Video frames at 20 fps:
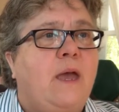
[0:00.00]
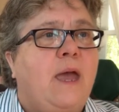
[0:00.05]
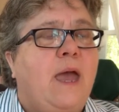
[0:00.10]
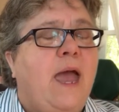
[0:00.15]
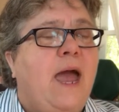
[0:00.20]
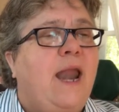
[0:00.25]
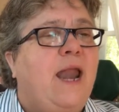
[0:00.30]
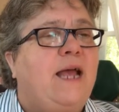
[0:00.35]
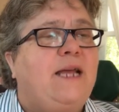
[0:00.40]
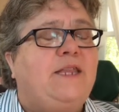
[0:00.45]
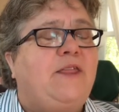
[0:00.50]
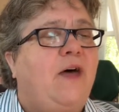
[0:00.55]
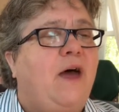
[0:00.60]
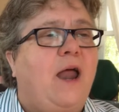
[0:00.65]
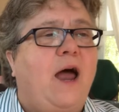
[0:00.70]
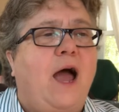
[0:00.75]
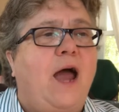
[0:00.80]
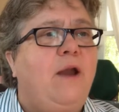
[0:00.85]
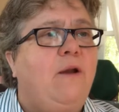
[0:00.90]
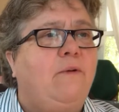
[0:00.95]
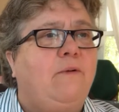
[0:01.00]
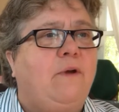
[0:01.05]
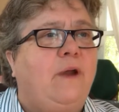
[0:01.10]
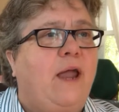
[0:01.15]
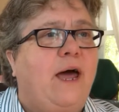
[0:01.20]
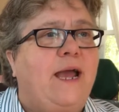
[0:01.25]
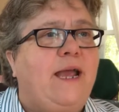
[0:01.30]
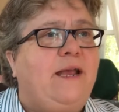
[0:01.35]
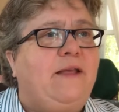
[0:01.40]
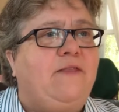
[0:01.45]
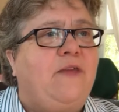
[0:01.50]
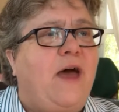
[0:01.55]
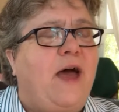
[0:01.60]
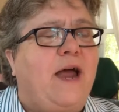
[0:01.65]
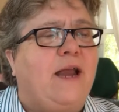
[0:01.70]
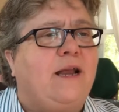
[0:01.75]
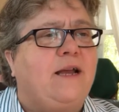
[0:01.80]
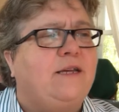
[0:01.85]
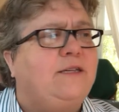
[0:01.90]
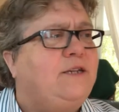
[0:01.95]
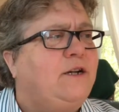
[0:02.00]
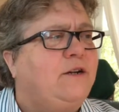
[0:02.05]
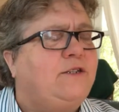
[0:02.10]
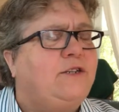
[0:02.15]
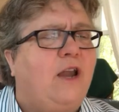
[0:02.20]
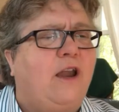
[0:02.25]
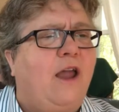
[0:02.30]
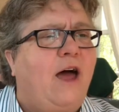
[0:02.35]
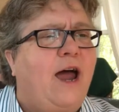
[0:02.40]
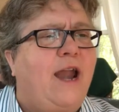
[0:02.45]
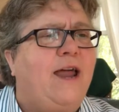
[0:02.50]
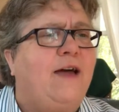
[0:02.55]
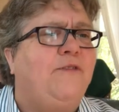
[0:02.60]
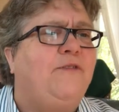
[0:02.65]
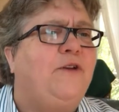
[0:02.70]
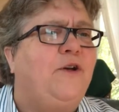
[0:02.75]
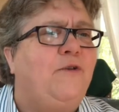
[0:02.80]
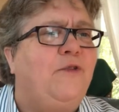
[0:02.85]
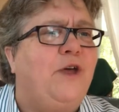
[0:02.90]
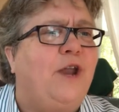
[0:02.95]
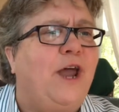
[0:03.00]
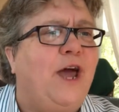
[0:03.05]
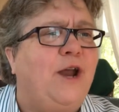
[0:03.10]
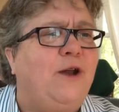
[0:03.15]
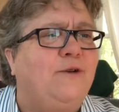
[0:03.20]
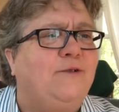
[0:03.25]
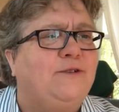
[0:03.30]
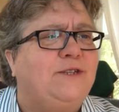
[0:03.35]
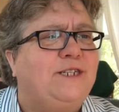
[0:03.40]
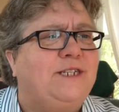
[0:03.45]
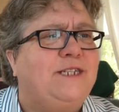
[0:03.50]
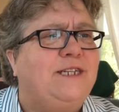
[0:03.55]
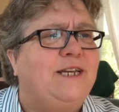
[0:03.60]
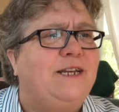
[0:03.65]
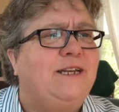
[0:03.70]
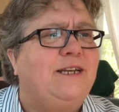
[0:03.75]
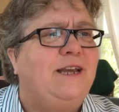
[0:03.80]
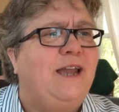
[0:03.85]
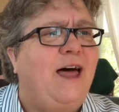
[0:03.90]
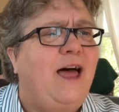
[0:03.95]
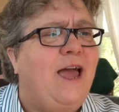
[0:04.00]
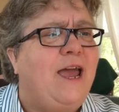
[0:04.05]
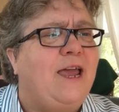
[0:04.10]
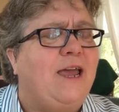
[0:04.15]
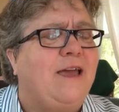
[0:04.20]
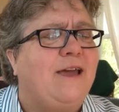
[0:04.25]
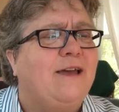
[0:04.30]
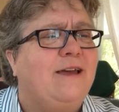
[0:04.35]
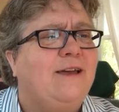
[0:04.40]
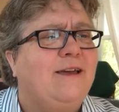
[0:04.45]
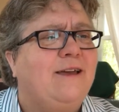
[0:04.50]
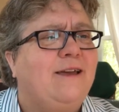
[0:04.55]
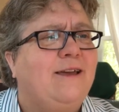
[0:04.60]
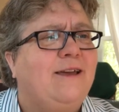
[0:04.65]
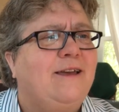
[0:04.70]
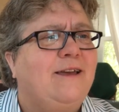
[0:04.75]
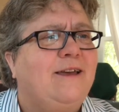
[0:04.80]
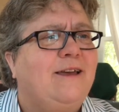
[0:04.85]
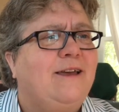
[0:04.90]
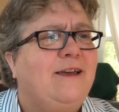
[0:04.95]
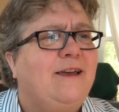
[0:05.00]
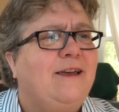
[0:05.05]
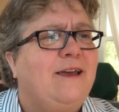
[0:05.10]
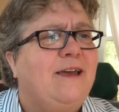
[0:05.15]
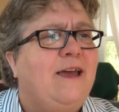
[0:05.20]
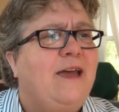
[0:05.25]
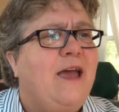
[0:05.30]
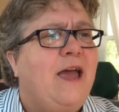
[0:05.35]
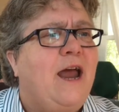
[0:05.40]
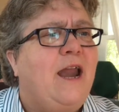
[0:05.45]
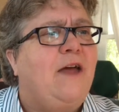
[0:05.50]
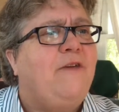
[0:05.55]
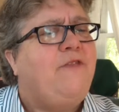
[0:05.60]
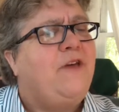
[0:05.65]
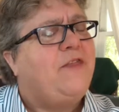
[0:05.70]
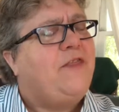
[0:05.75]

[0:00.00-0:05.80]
And I thought, I don't like that, because there's a lot out there that I don't like. And I thought,